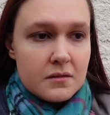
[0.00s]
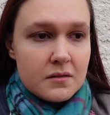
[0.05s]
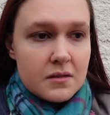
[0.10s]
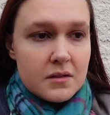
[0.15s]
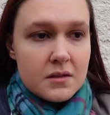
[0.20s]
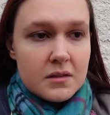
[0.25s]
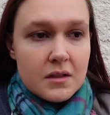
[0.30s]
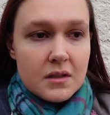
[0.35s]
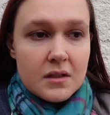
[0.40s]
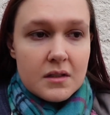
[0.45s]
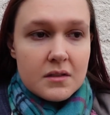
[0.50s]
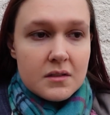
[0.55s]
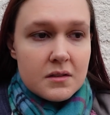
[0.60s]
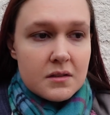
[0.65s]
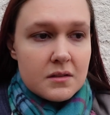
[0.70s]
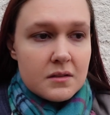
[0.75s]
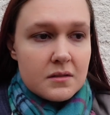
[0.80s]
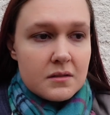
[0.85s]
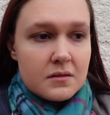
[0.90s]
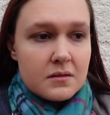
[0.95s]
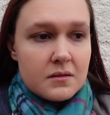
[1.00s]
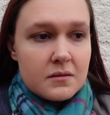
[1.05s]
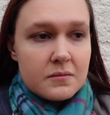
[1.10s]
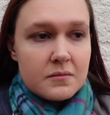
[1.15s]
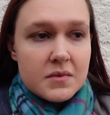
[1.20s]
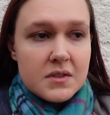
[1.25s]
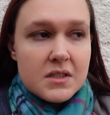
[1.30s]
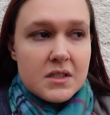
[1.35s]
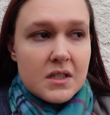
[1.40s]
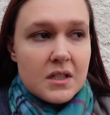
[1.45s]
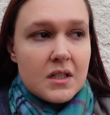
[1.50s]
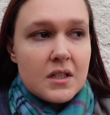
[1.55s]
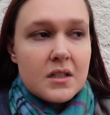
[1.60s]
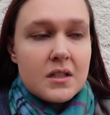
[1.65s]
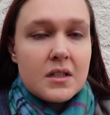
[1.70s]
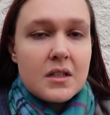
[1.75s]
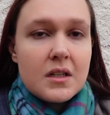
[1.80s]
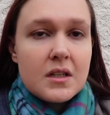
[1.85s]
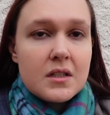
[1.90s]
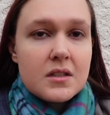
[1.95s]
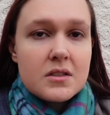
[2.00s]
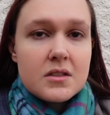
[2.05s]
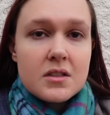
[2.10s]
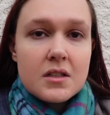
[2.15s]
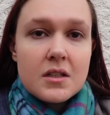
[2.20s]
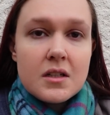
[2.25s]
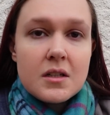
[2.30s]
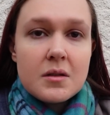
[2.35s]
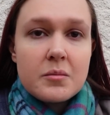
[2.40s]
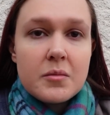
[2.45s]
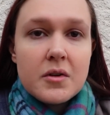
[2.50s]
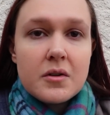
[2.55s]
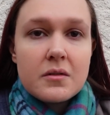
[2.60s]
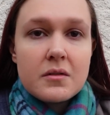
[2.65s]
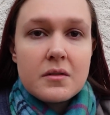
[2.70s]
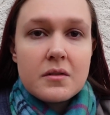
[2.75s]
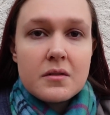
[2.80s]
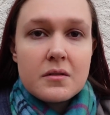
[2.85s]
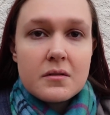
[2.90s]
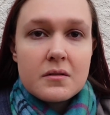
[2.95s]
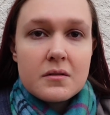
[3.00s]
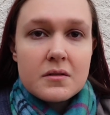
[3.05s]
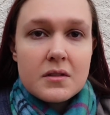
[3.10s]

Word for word: Stingin's, Stingin and Chickie both